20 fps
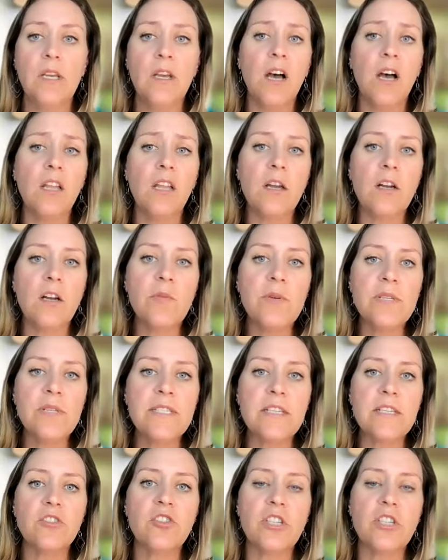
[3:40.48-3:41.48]
Along with
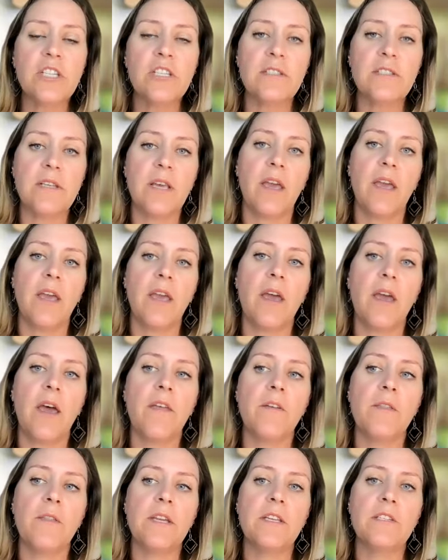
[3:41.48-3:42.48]
sales sheets,
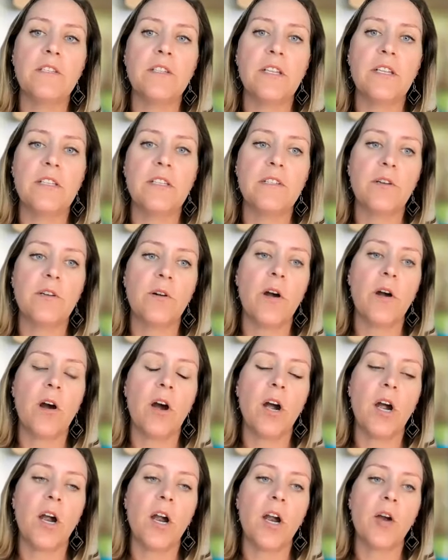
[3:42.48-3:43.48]
other things to consider
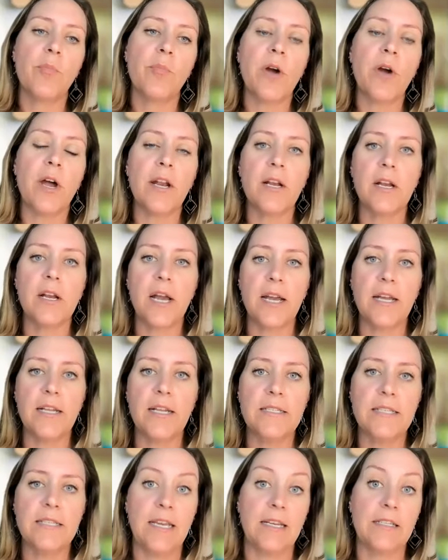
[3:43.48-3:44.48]
are product
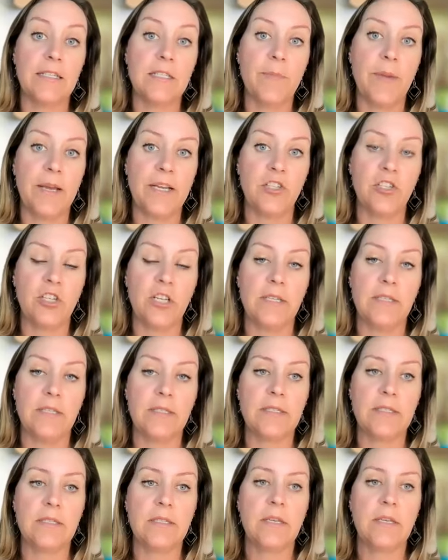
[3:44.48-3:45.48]
guides and spec
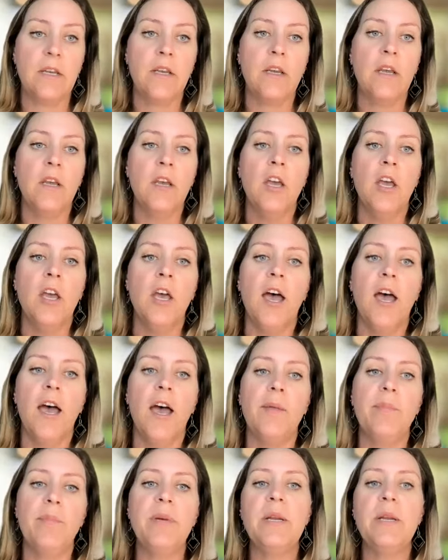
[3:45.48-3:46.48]
sheets.
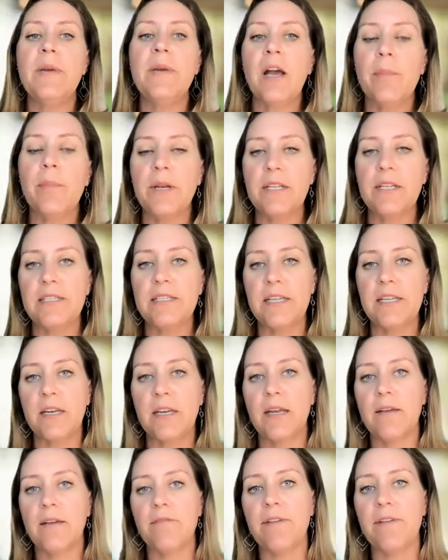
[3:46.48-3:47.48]
B2B companies tend to
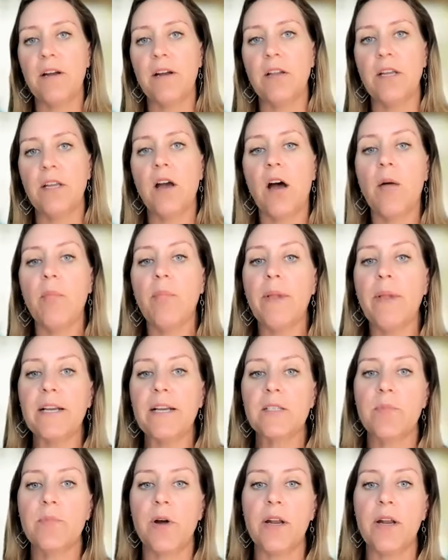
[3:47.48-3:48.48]
have fairly
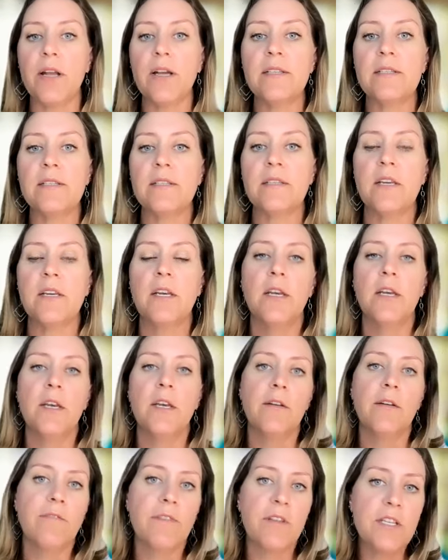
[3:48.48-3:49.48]
complex products.
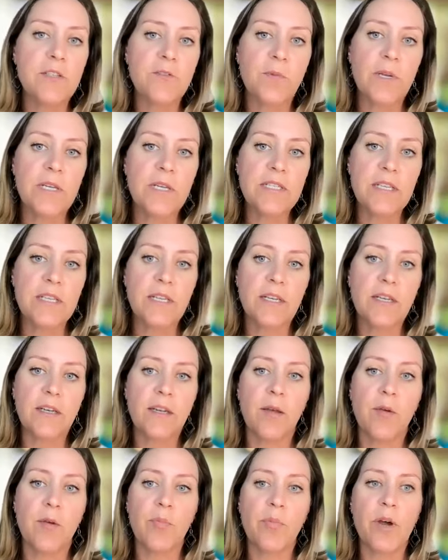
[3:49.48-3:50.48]
For this
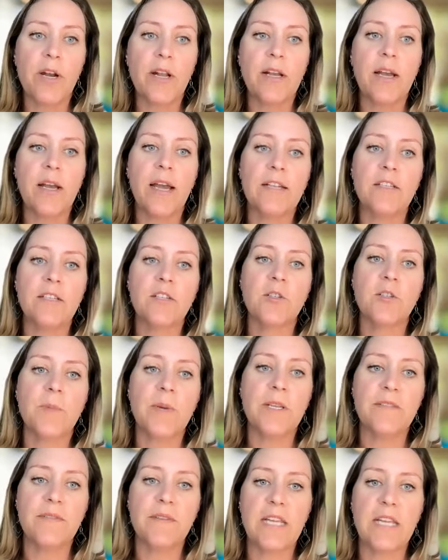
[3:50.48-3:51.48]
reason, product guides or
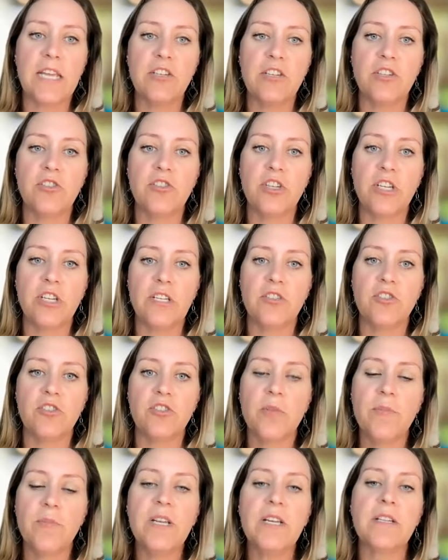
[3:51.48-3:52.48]
specification sheets
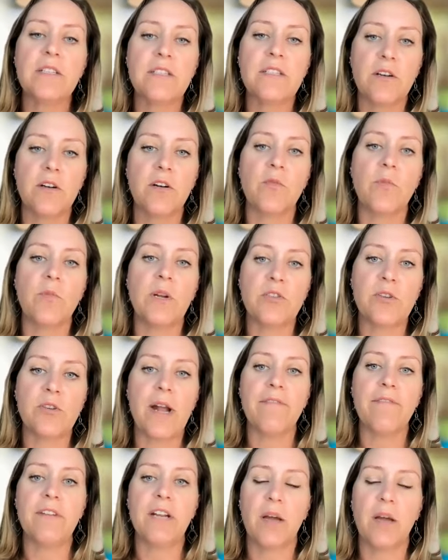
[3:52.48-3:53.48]
should be considered when
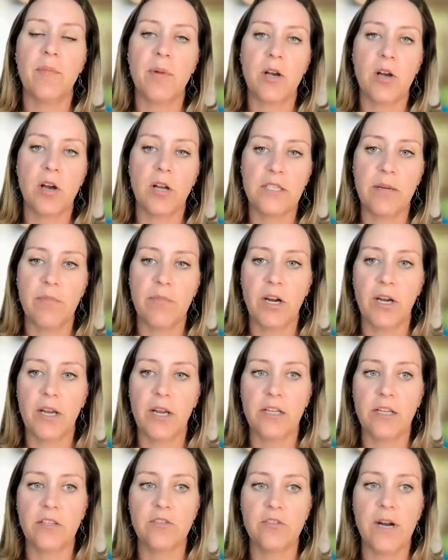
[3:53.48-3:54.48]
drafting up a content
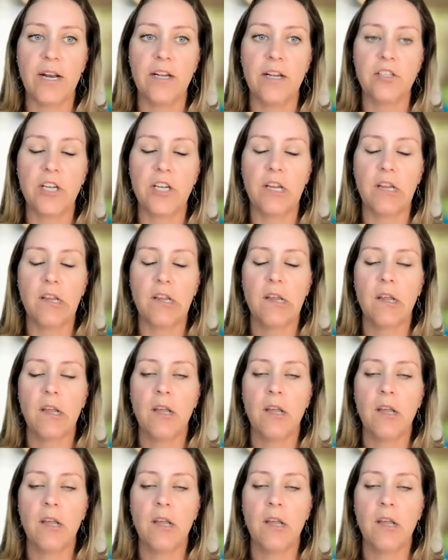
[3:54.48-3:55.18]
marketing strategy.